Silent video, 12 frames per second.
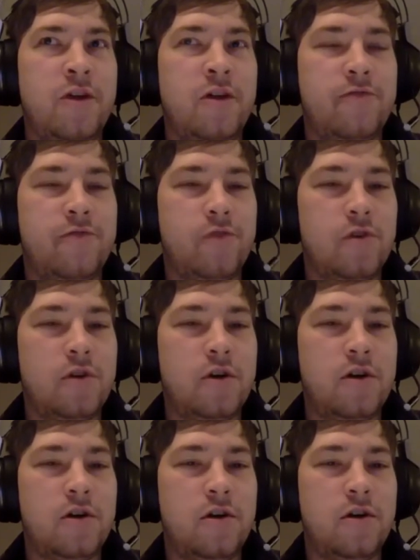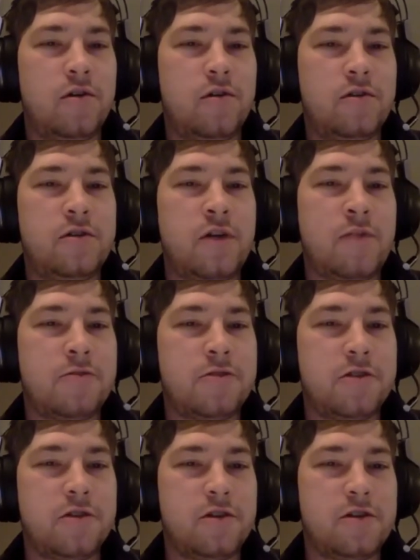your four damage
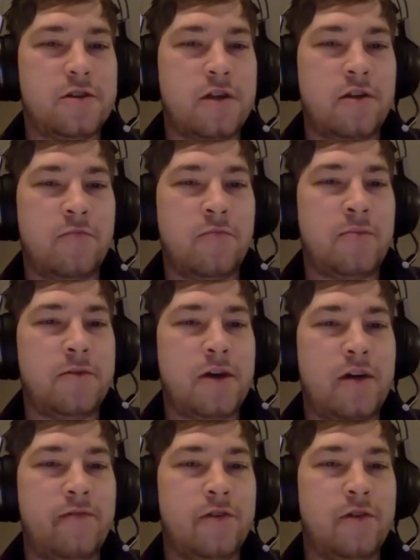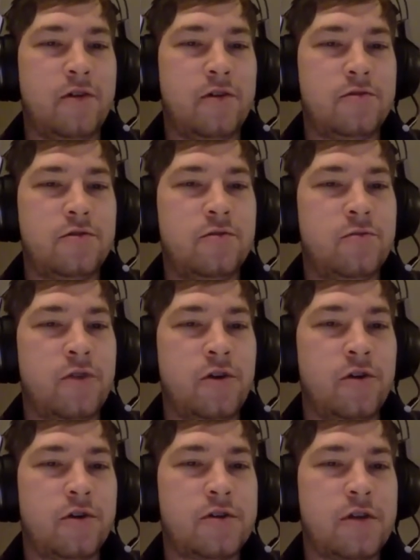dealers, and you maybe have, you know, two
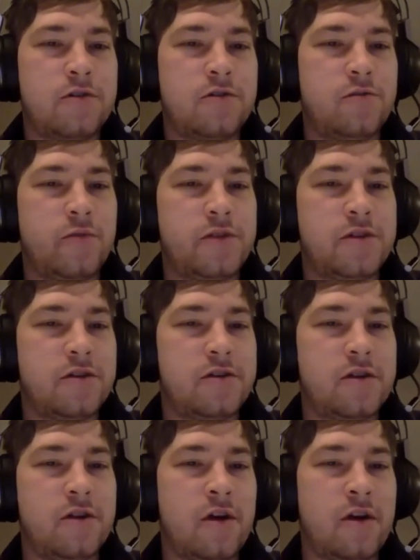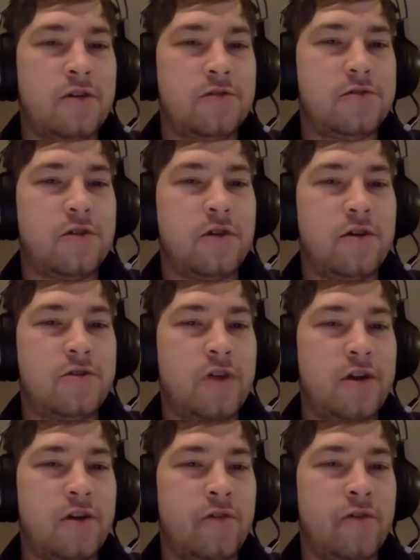rogues and two wizards, and you start
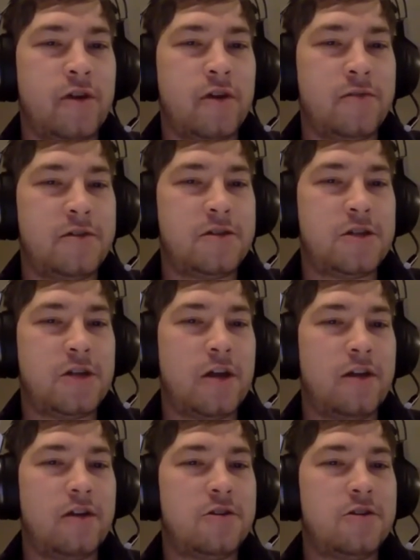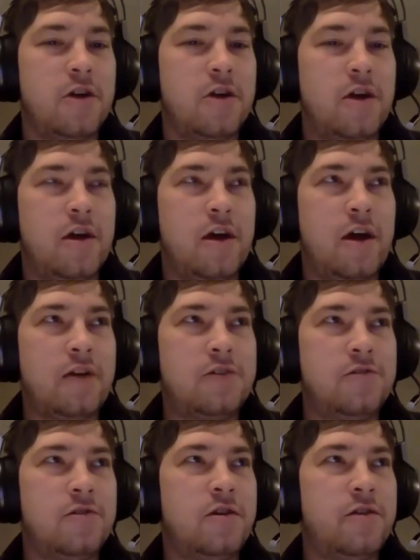trying to overcome this challenge. And
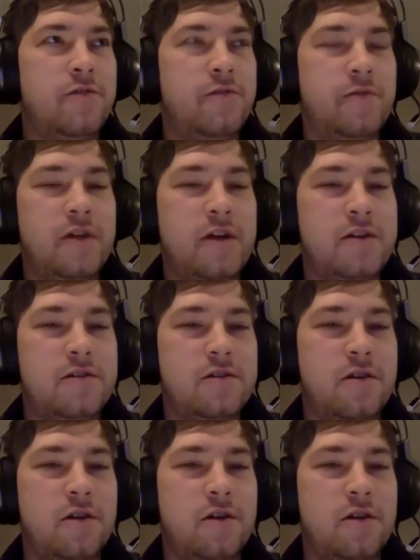soon enough, you realize,